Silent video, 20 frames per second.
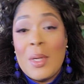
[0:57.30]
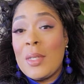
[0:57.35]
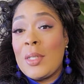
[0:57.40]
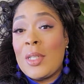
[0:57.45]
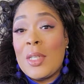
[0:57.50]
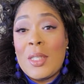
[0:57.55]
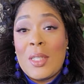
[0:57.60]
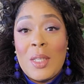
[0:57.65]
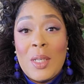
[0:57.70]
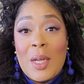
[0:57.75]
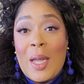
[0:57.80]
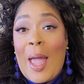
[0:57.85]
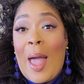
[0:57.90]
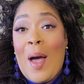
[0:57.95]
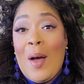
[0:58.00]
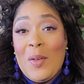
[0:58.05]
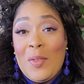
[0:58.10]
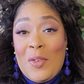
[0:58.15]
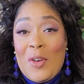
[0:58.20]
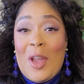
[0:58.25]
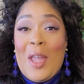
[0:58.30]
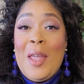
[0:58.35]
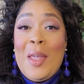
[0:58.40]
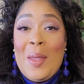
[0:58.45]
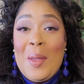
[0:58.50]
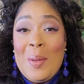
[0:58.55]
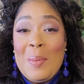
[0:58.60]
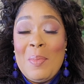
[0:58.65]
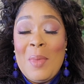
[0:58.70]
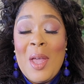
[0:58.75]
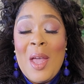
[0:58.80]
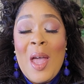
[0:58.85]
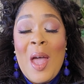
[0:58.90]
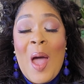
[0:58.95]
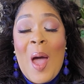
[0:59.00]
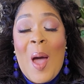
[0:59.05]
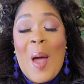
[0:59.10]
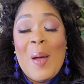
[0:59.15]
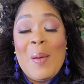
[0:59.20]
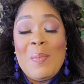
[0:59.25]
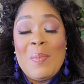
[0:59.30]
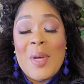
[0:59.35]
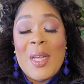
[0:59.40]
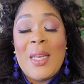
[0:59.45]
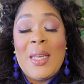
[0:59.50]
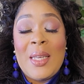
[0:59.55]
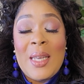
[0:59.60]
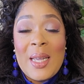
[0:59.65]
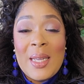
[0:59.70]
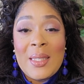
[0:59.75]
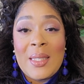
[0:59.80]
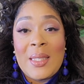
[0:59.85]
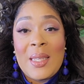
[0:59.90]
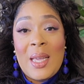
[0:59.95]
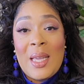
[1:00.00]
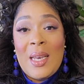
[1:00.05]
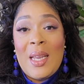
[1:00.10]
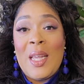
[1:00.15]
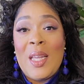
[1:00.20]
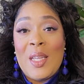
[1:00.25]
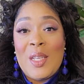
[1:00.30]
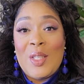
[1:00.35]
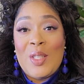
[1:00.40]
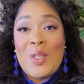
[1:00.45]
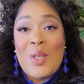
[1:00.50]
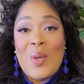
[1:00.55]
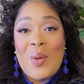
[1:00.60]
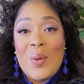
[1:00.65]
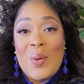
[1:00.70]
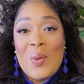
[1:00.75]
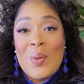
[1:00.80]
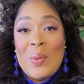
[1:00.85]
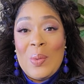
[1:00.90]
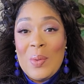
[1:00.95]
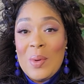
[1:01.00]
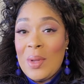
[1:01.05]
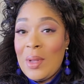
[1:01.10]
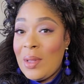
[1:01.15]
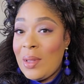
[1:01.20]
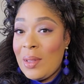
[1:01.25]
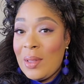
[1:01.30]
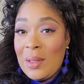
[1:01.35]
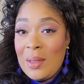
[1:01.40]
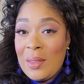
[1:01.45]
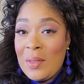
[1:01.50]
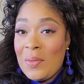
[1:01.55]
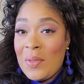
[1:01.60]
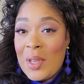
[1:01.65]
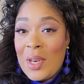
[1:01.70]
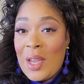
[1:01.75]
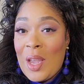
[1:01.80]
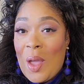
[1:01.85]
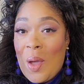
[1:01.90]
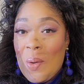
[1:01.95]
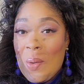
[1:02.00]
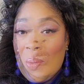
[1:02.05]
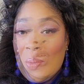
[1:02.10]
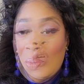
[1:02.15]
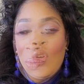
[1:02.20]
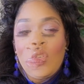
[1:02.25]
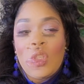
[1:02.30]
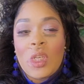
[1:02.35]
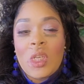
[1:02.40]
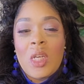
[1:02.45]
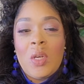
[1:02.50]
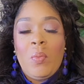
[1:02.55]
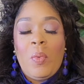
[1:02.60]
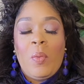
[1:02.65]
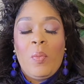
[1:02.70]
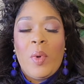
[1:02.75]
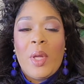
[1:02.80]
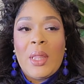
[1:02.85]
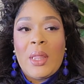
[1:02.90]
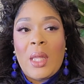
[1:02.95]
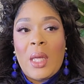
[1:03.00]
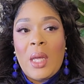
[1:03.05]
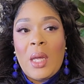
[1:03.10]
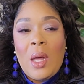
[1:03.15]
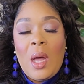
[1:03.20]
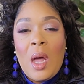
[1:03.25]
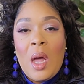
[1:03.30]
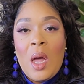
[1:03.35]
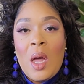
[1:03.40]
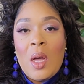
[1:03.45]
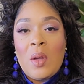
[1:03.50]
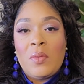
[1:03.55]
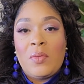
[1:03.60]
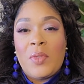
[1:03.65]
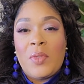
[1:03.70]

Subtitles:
just look out for him. But let's get into the video. Usually when we think of